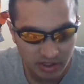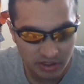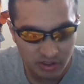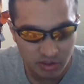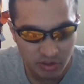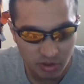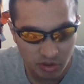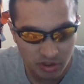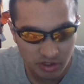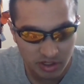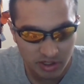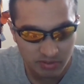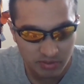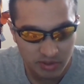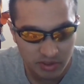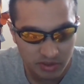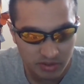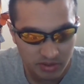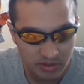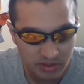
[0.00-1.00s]
enjoyed
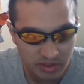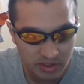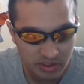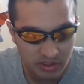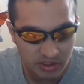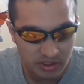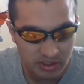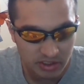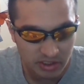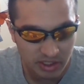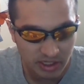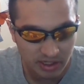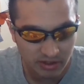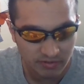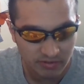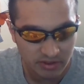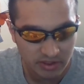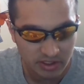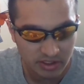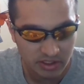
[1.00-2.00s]
up to to this
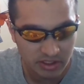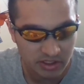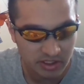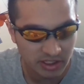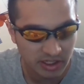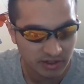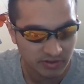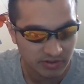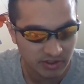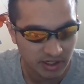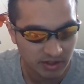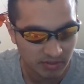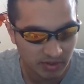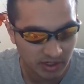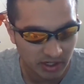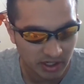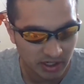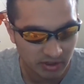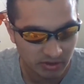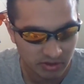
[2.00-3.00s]
life to this lifetime
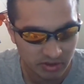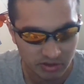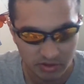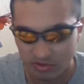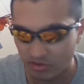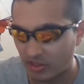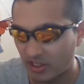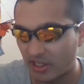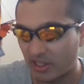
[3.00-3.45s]
right now, dude.